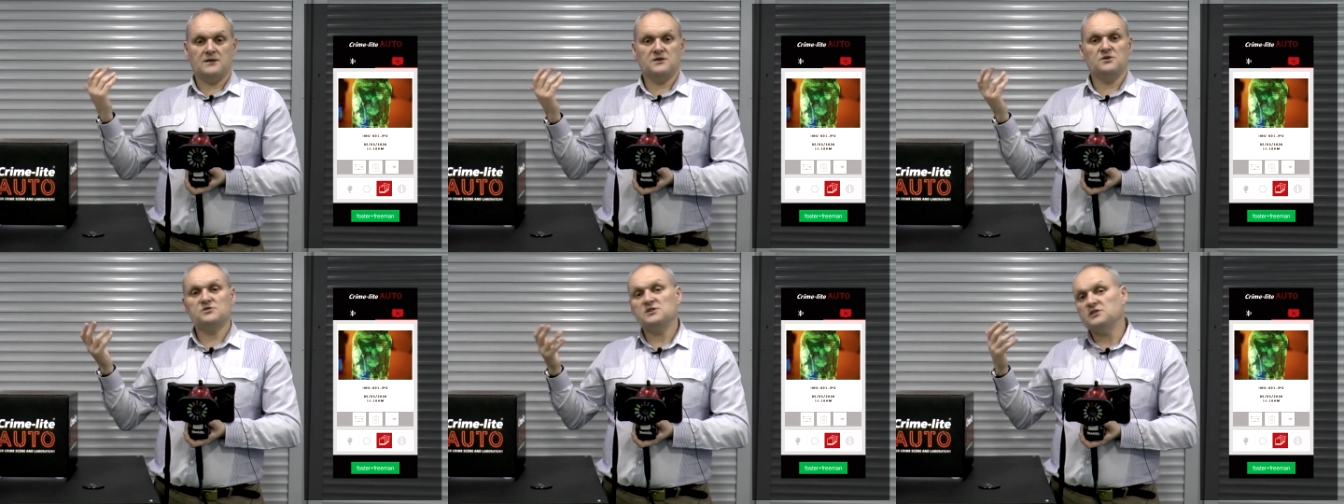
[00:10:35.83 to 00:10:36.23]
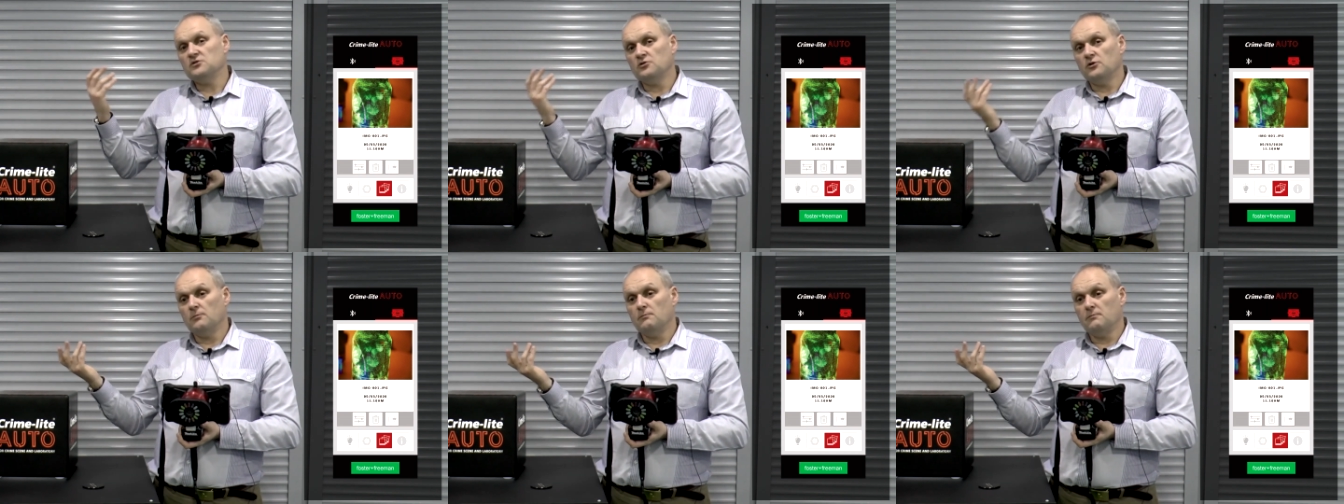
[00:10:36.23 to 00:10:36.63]
using
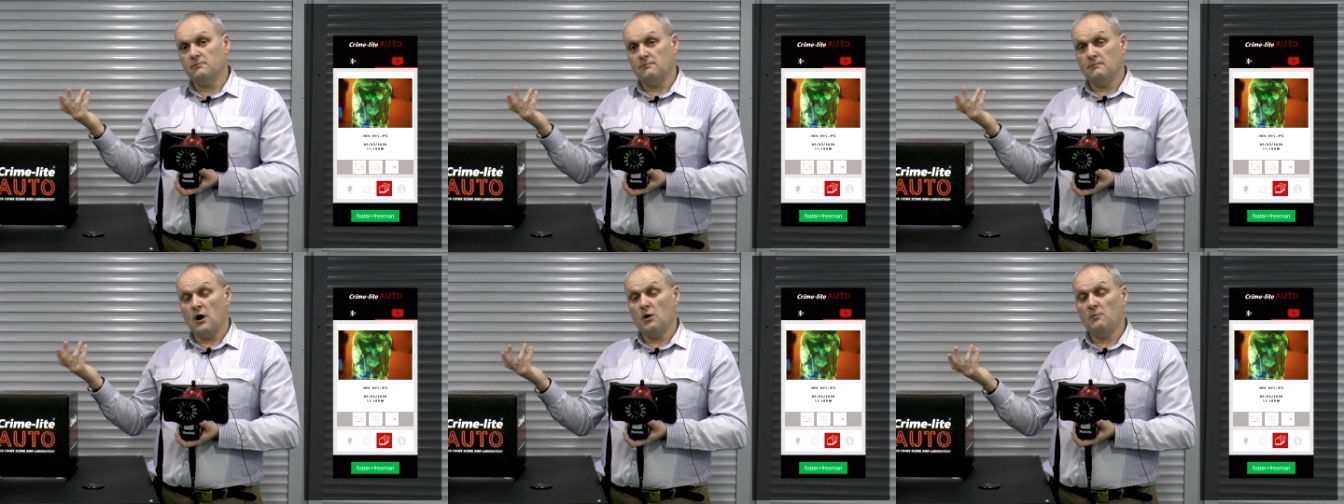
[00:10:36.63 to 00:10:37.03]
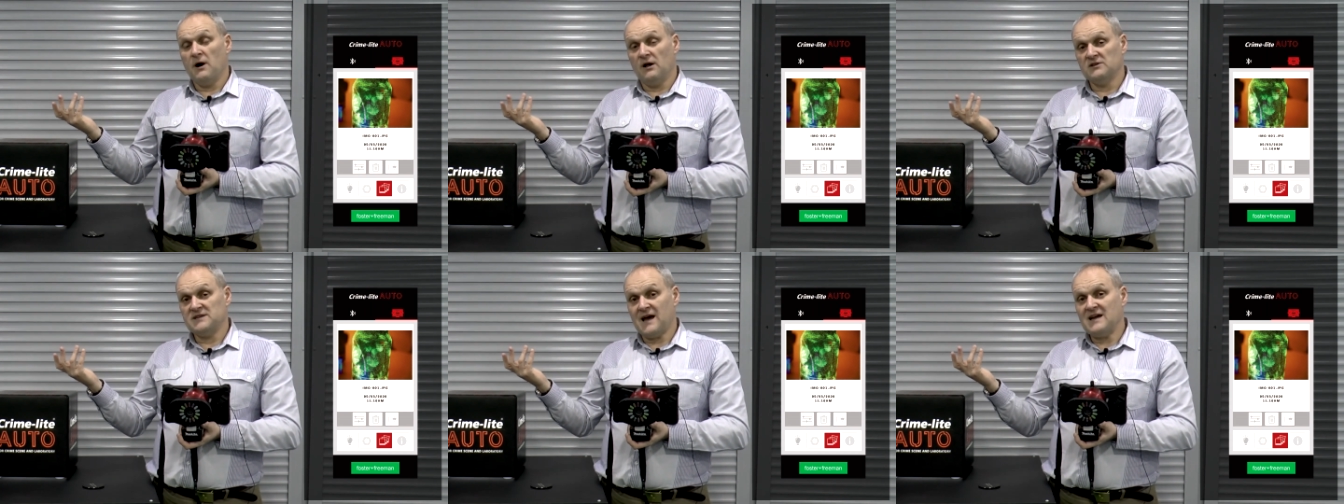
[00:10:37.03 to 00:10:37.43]
your
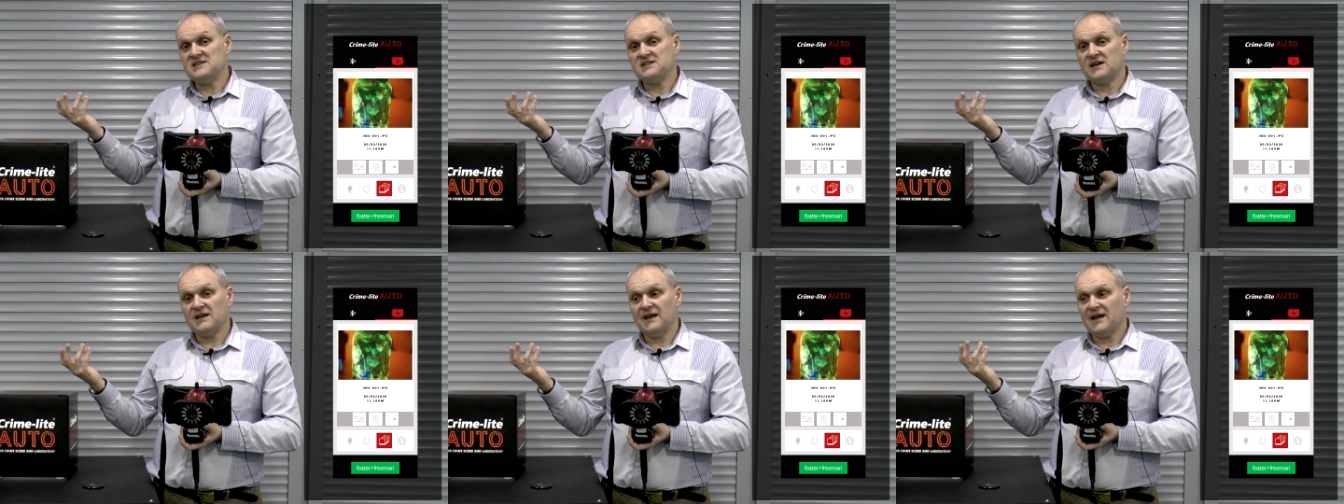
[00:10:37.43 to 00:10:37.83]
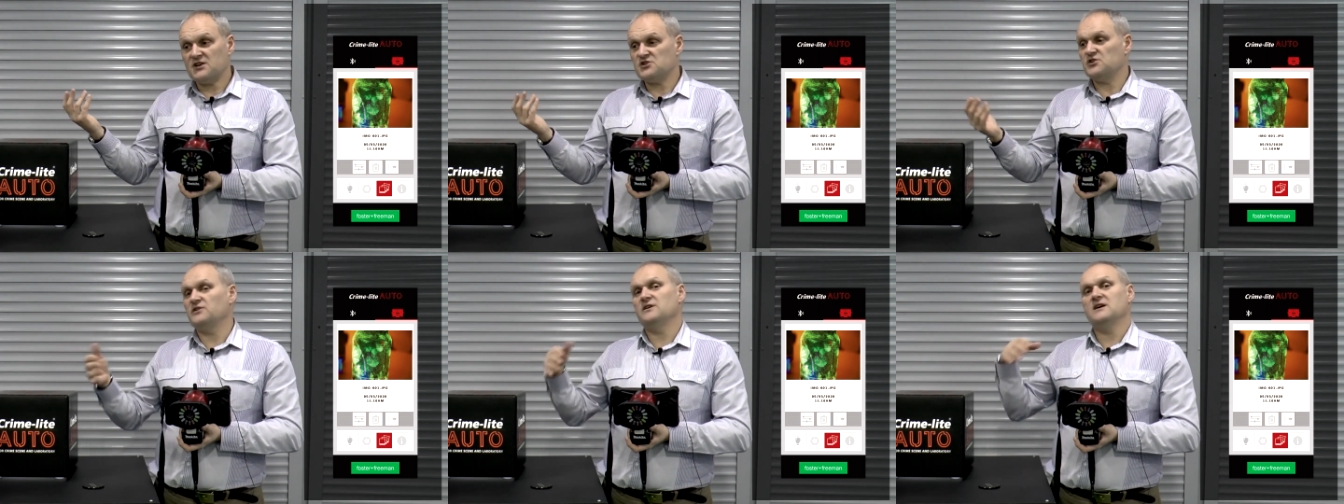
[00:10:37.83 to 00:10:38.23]
mobile data
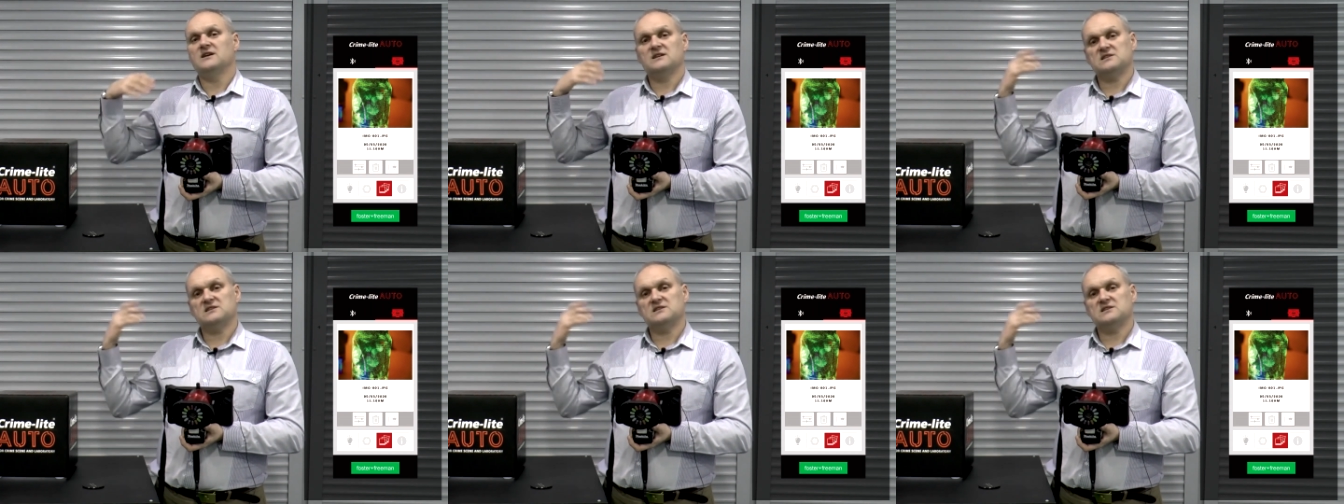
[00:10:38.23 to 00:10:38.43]
connection,